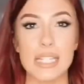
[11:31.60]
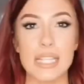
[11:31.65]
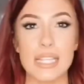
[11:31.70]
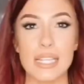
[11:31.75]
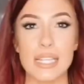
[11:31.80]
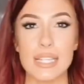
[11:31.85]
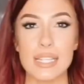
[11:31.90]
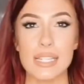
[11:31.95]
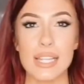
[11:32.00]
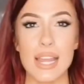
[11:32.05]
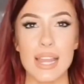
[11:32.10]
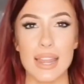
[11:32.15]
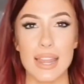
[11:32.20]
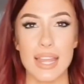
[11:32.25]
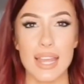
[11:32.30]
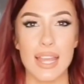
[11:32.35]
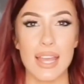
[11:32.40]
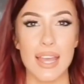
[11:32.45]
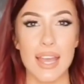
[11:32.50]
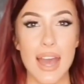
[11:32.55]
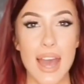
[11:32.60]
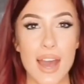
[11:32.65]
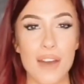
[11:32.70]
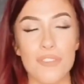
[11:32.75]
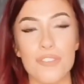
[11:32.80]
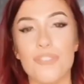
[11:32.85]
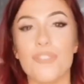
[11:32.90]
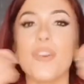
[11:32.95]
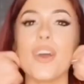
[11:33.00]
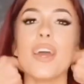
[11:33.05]
is the
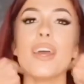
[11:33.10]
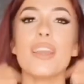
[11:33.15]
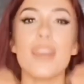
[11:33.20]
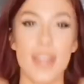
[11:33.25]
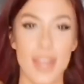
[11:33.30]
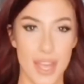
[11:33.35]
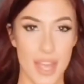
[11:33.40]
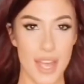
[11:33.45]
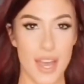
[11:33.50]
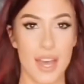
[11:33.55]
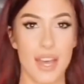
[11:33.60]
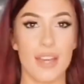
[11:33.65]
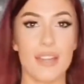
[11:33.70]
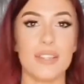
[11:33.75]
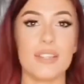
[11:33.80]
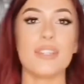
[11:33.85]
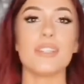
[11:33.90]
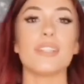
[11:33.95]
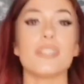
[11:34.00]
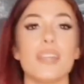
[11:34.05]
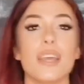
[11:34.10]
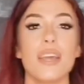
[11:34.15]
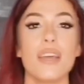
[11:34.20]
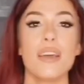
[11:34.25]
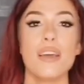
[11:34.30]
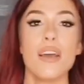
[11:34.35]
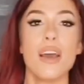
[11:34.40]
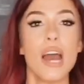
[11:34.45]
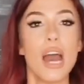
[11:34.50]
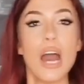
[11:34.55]
outfit, and
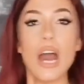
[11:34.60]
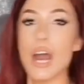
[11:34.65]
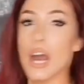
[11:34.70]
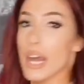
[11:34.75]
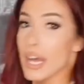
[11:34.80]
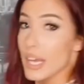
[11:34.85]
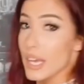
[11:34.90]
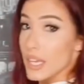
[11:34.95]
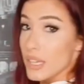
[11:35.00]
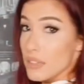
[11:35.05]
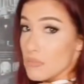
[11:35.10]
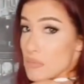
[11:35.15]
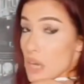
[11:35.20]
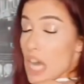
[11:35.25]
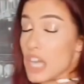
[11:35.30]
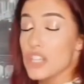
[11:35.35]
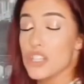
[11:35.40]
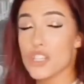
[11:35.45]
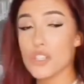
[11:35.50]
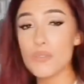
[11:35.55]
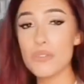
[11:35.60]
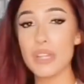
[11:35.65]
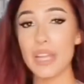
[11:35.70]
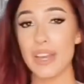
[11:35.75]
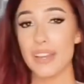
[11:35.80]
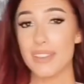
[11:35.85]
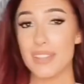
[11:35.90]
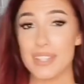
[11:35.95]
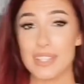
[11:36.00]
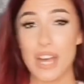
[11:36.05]
I do
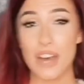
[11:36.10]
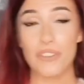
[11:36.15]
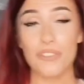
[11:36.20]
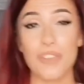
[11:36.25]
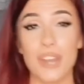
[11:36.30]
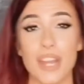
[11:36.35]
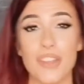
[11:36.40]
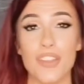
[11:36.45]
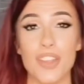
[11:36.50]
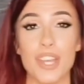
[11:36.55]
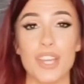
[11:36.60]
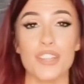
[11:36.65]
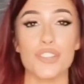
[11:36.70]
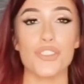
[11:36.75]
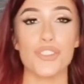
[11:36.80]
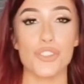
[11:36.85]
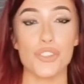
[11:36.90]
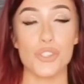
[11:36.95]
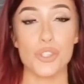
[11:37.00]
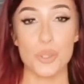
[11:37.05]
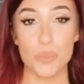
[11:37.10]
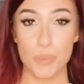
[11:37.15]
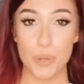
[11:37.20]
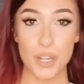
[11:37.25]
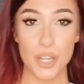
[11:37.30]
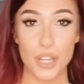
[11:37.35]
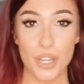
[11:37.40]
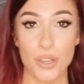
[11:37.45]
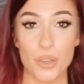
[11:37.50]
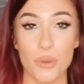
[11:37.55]
like this outfit. I think it's
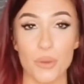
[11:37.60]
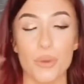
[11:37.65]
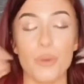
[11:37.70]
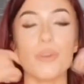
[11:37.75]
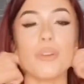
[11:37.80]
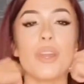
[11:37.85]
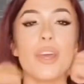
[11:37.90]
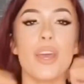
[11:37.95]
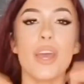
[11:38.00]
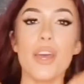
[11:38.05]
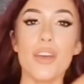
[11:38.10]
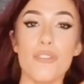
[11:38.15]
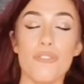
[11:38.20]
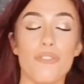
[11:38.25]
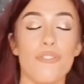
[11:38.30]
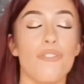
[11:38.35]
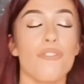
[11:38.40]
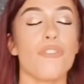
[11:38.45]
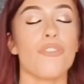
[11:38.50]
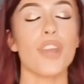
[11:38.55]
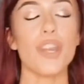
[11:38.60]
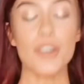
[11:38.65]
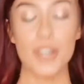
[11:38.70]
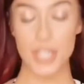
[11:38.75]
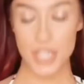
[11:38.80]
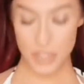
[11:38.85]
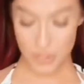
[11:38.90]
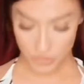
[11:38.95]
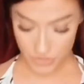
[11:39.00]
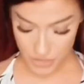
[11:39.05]
super cute, very
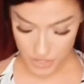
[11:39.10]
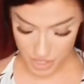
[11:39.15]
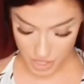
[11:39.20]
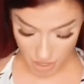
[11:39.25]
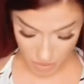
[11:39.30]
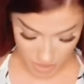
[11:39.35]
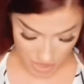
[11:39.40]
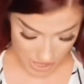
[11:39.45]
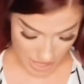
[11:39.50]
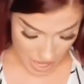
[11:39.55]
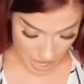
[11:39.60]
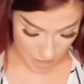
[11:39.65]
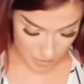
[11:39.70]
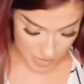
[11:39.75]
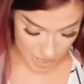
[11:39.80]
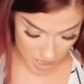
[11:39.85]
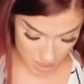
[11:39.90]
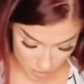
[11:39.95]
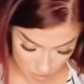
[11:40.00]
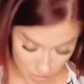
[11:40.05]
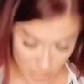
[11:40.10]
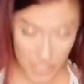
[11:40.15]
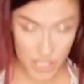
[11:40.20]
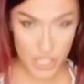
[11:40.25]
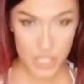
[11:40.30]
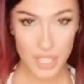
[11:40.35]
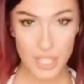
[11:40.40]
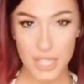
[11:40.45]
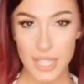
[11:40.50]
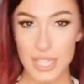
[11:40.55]
cute for summertime,
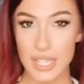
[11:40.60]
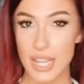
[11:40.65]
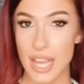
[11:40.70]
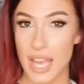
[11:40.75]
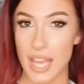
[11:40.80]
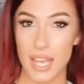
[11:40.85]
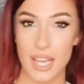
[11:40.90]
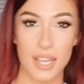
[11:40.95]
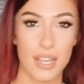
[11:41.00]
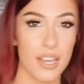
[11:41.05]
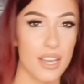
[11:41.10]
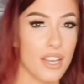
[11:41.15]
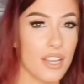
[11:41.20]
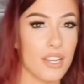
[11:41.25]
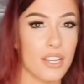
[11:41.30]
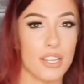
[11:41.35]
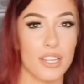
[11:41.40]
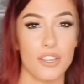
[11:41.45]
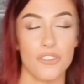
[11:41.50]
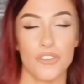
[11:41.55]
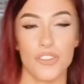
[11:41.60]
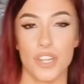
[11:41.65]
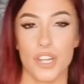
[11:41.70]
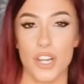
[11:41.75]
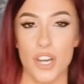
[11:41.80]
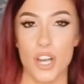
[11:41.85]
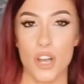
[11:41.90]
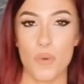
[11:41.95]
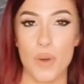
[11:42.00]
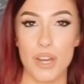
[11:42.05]
especially like if you're
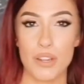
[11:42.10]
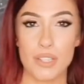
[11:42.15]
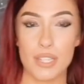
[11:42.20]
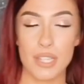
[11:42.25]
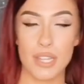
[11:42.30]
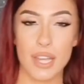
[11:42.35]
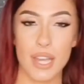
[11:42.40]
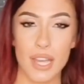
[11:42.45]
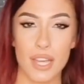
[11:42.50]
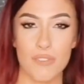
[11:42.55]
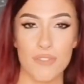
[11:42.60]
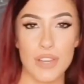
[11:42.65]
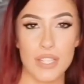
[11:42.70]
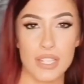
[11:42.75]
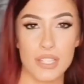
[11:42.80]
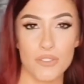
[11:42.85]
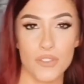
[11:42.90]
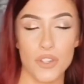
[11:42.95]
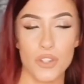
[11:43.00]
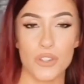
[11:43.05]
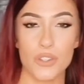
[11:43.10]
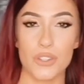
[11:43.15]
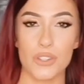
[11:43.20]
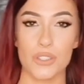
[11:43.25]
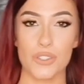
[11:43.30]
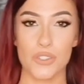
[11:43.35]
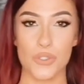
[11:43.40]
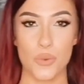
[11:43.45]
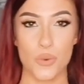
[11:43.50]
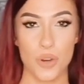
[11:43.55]
gonna go out to like
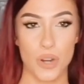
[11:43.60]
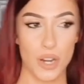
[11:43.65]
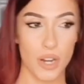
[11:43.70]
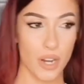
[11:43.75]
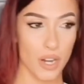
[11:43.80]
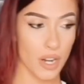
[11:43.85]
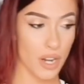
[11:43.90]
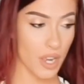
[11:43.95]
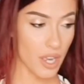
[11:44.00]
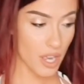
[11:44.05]
festivals or